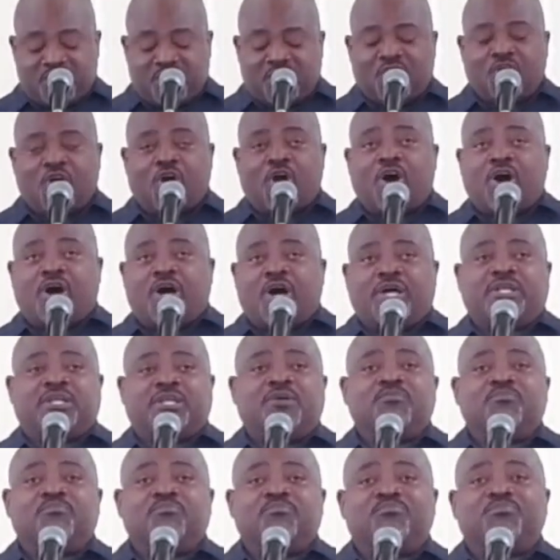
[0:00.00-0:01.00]
God
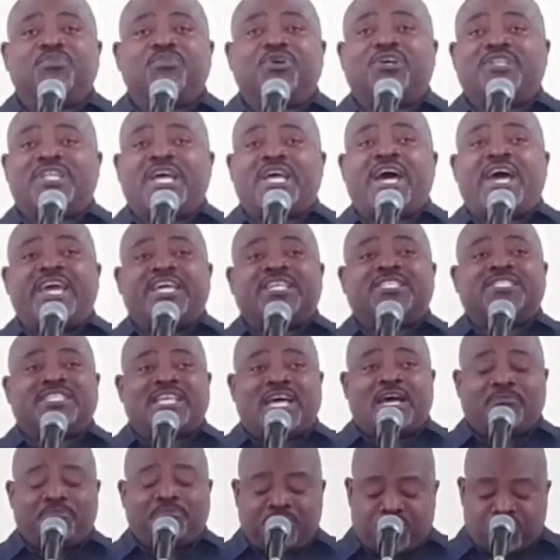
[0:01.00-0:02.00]
put that
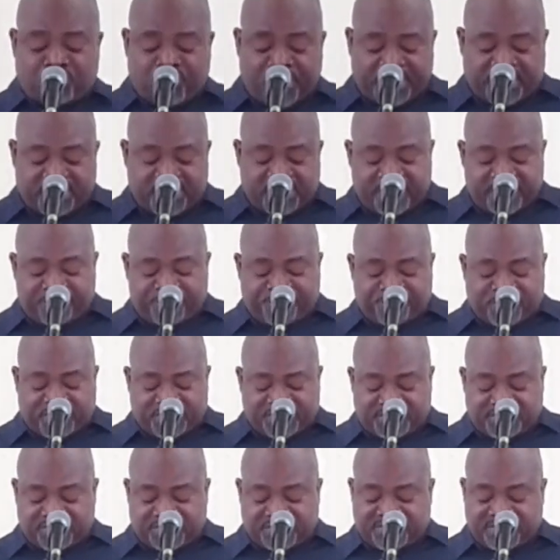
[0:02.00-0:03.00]
example right there for
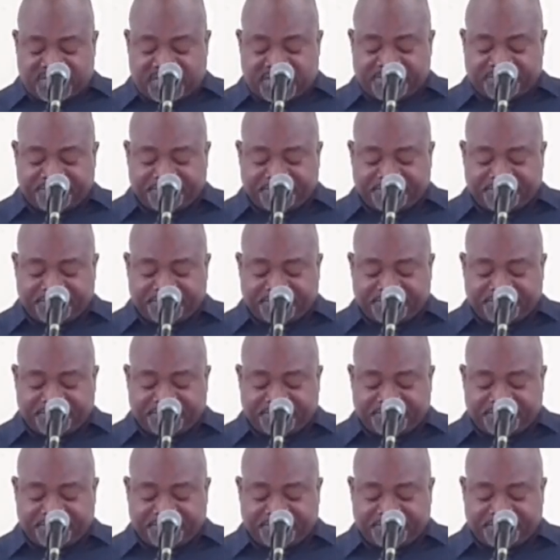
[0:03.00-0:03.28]
us to see.